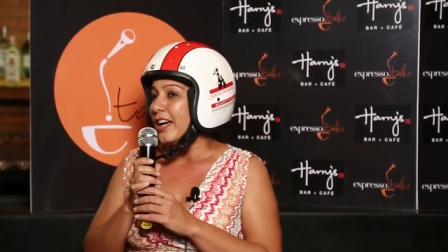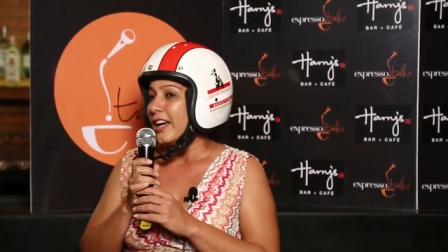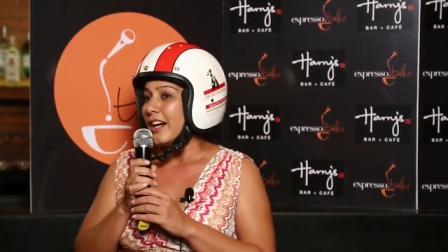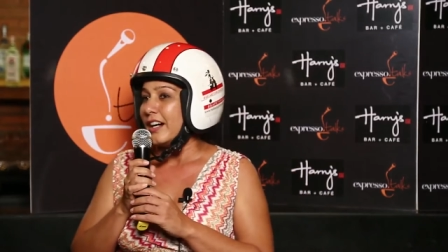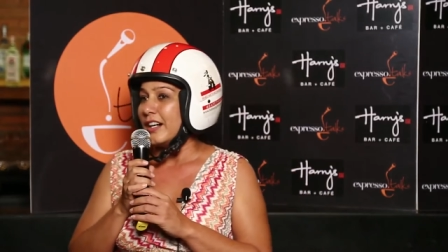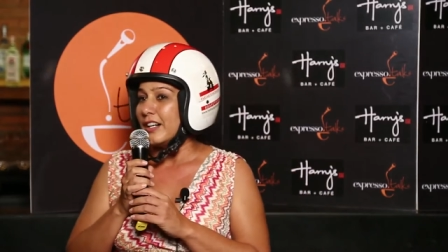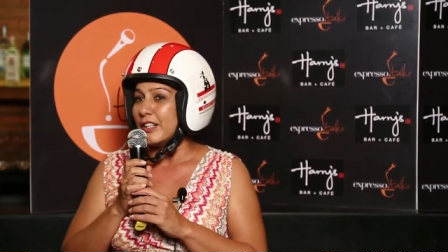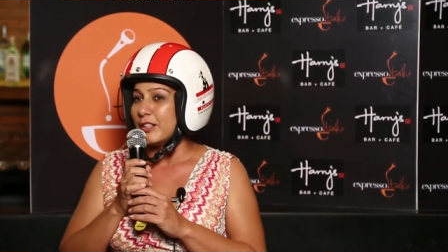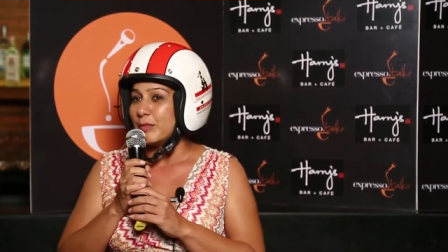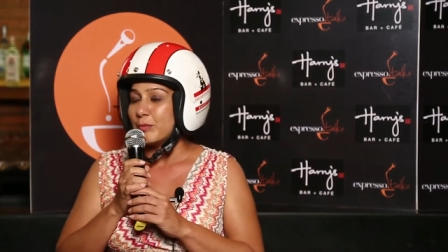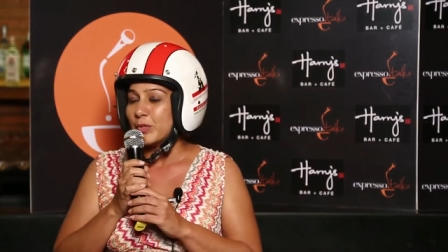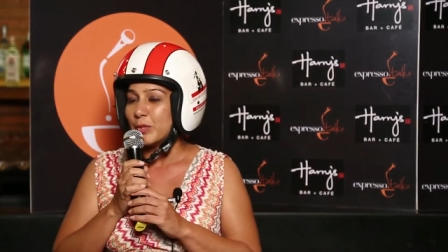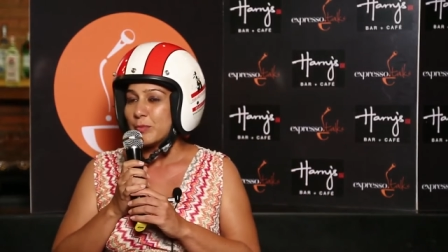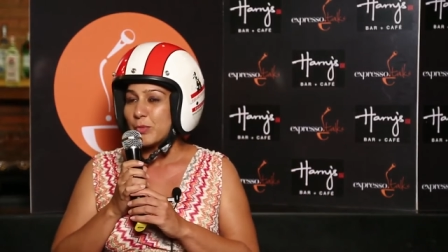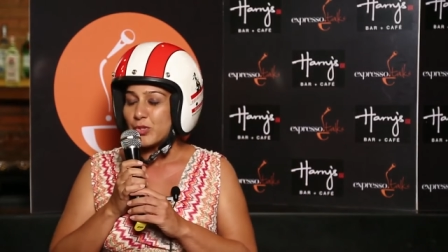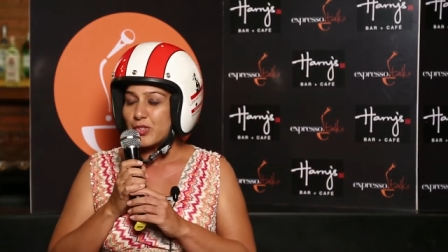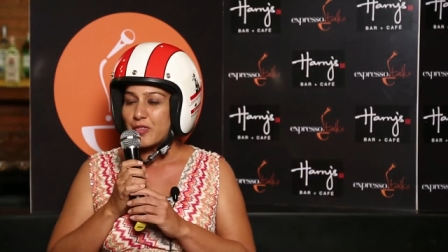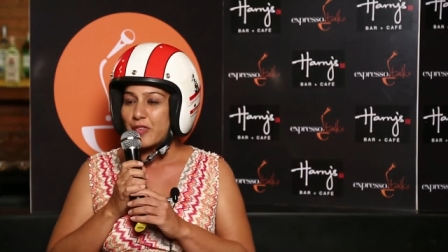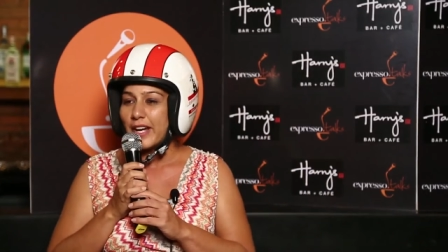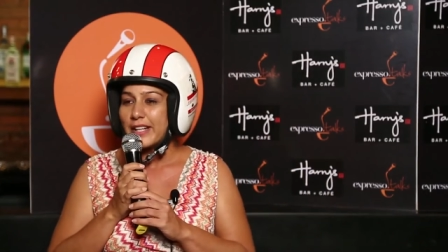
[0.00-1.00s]
Um, the
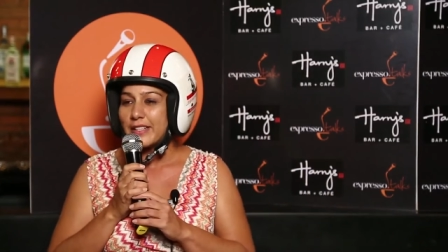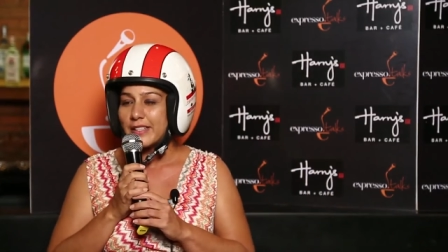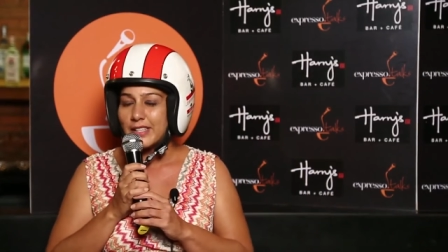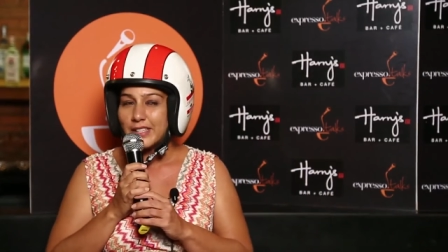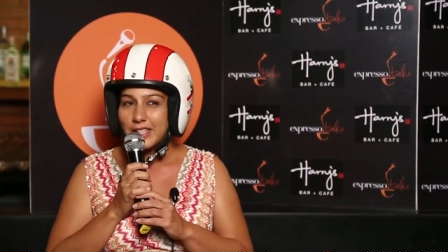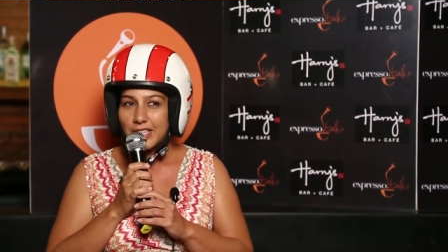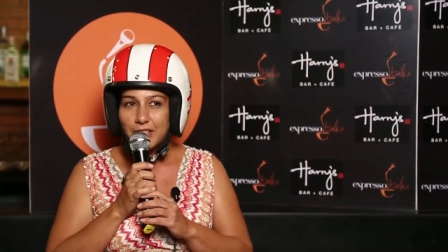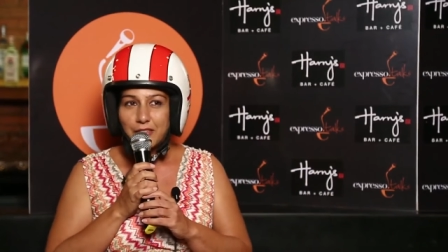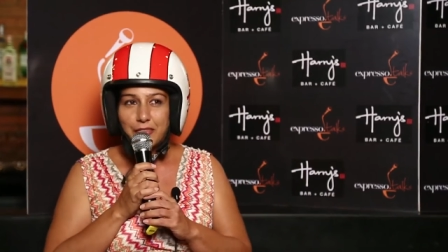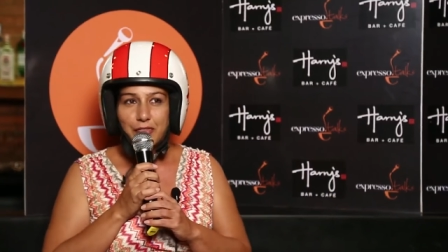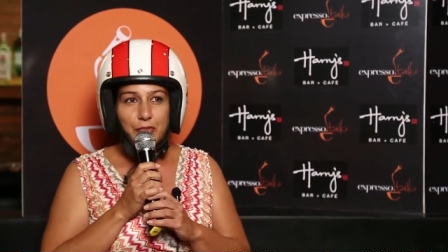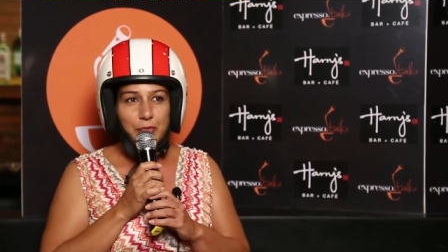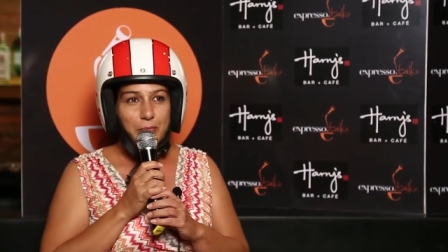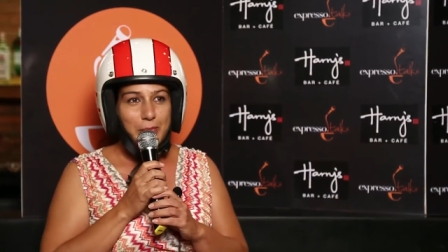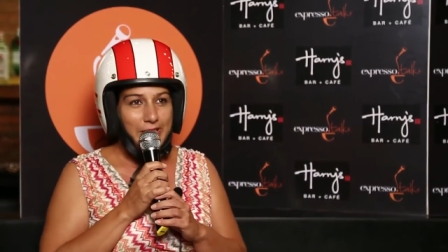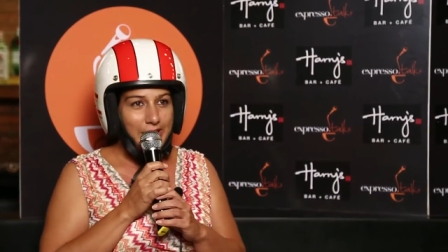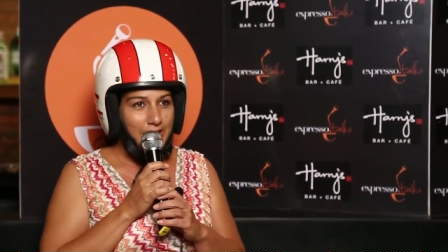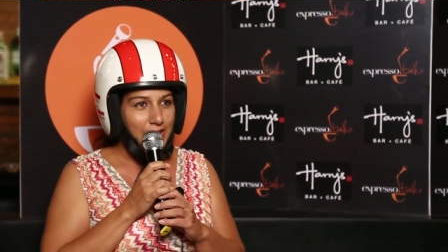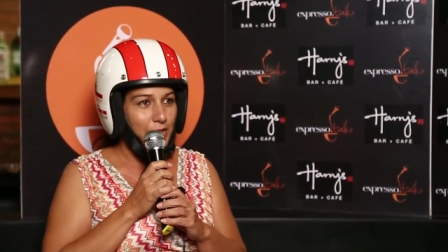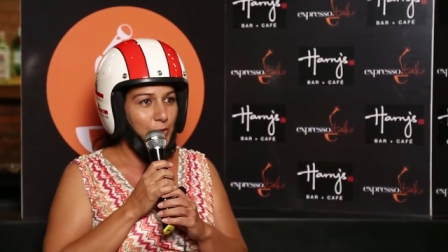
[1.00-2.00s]
most frightening thing for
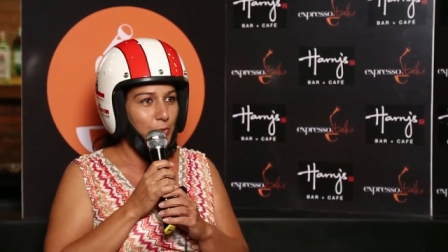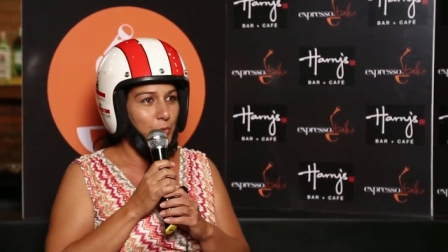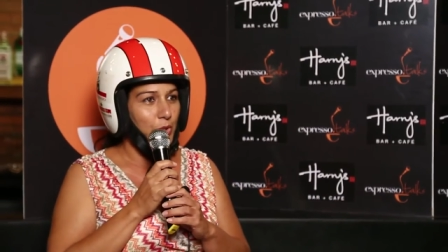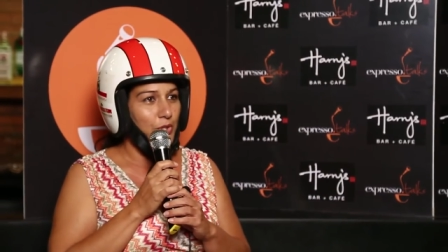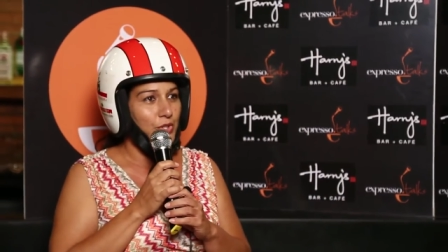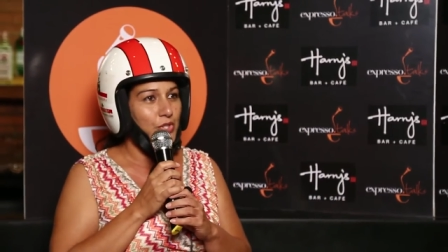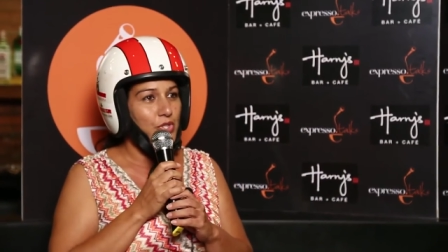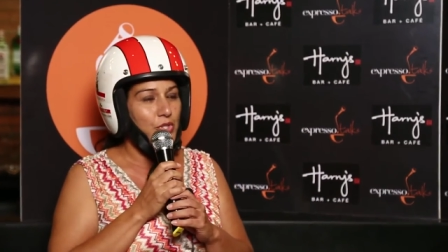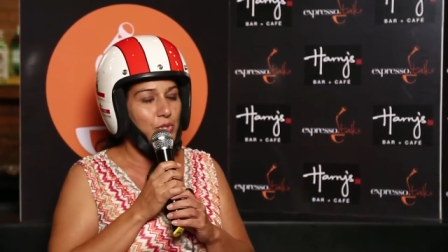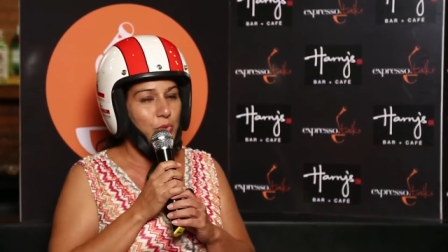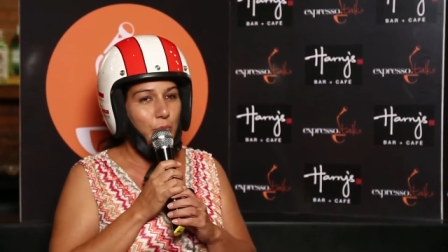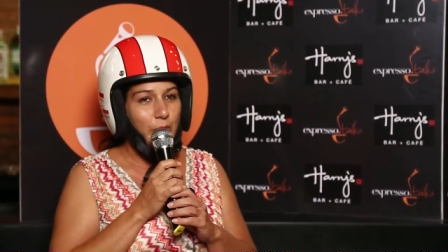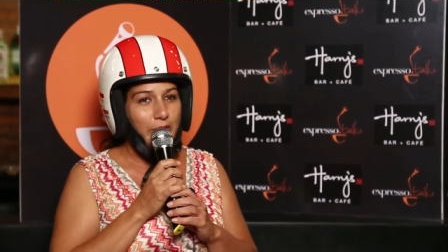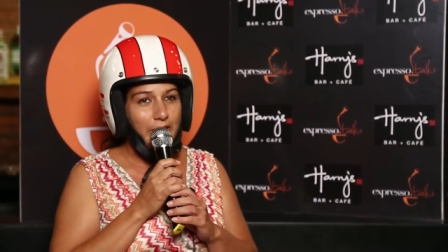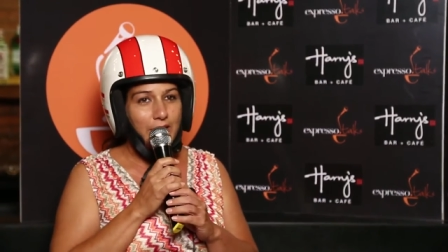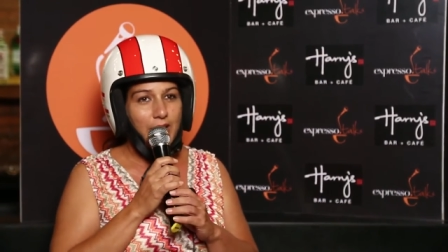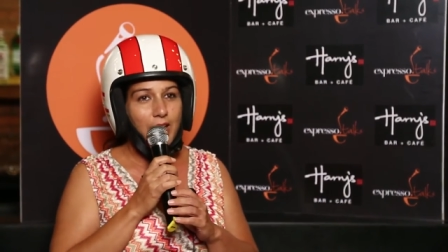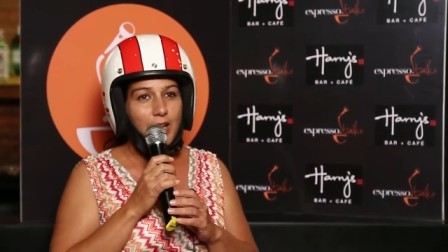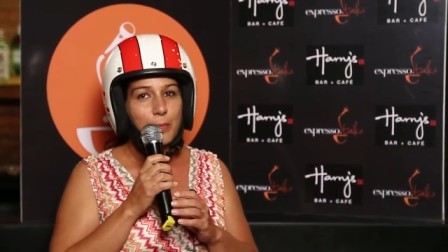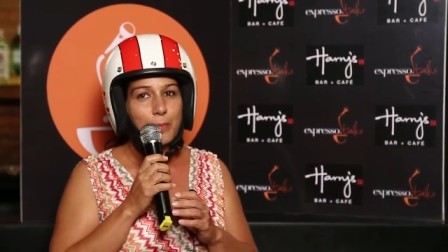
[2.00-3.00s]
me was to
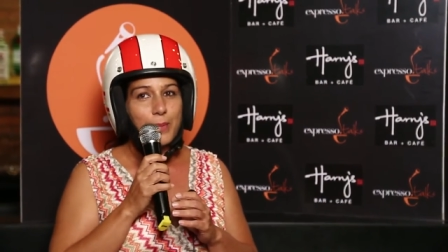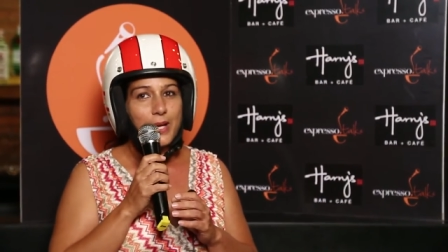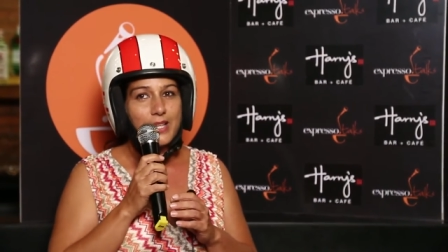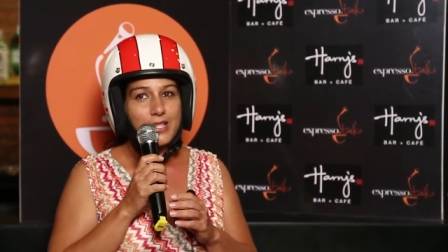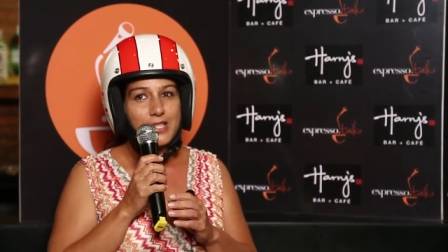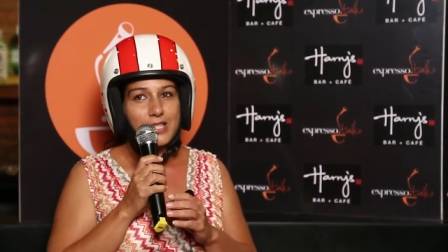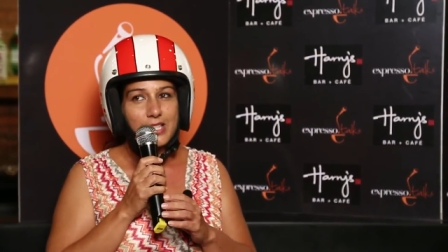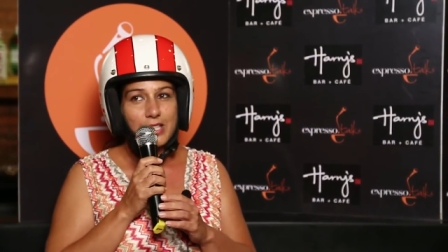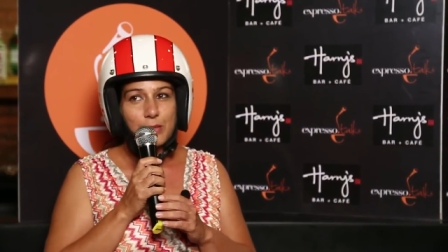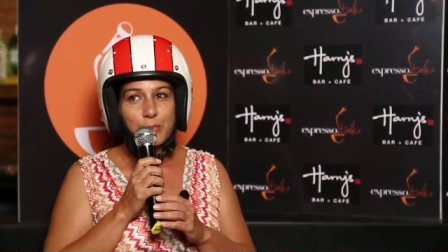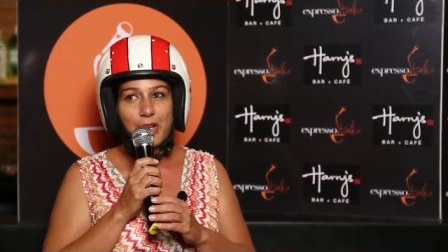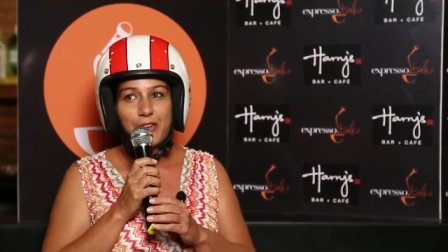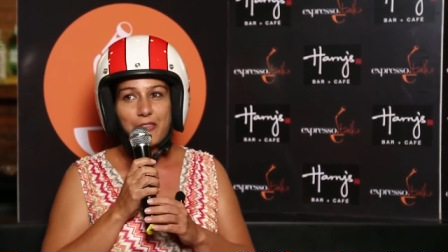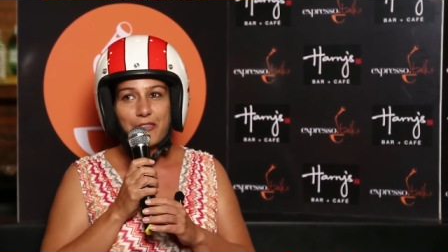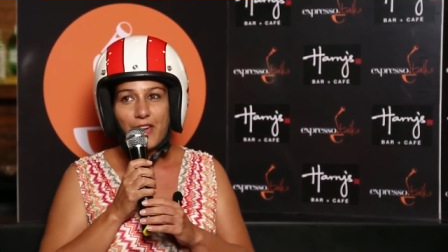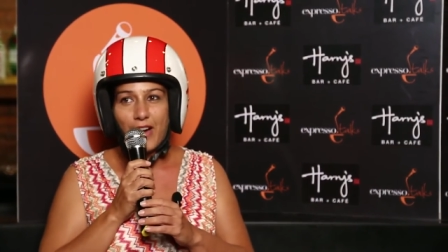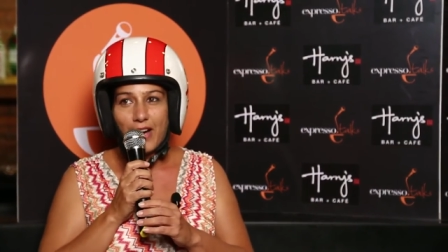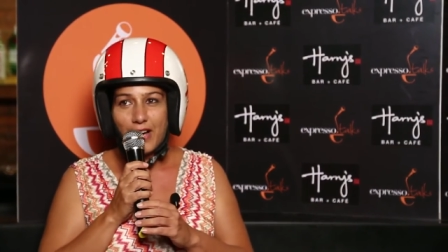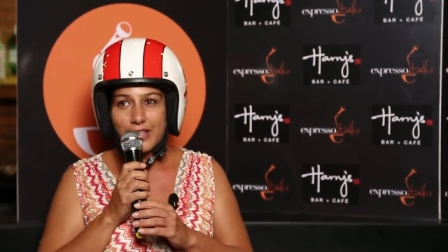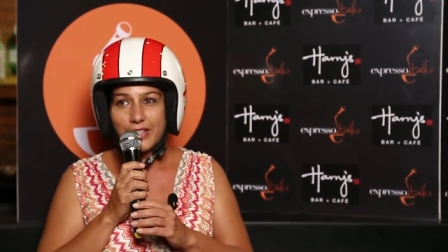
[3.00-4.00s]
wake up and see my
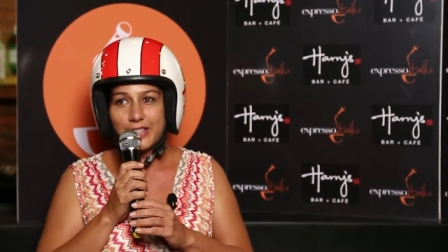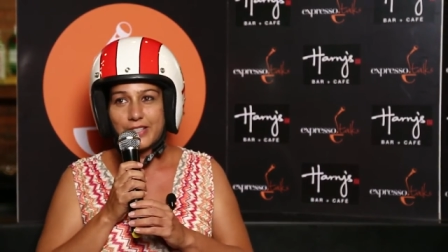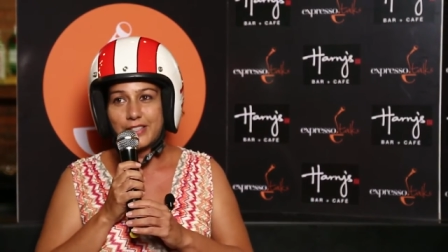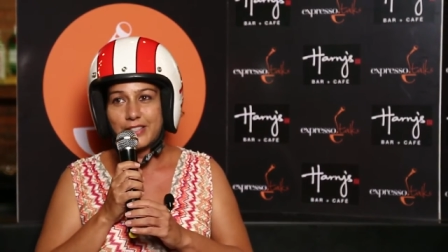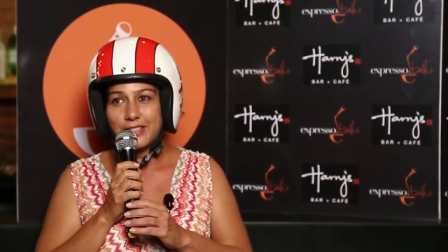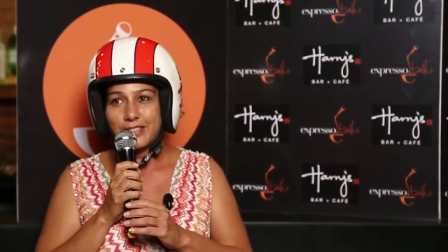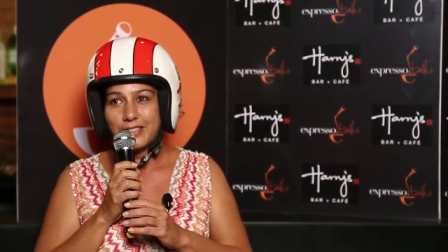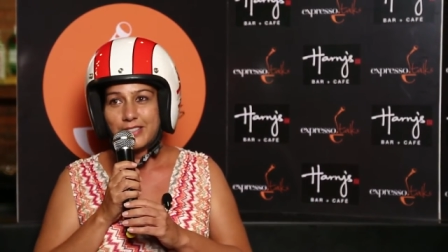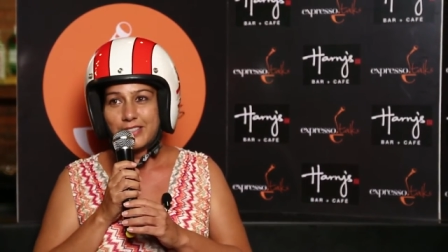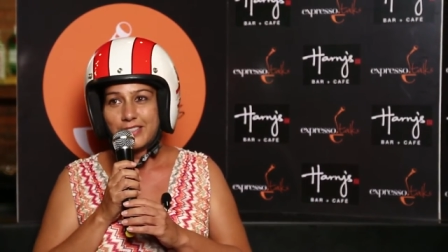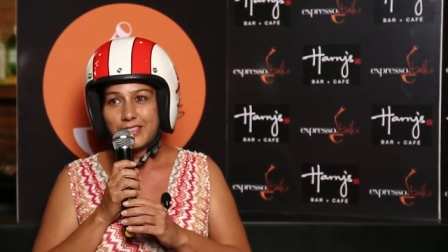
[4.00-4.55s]
father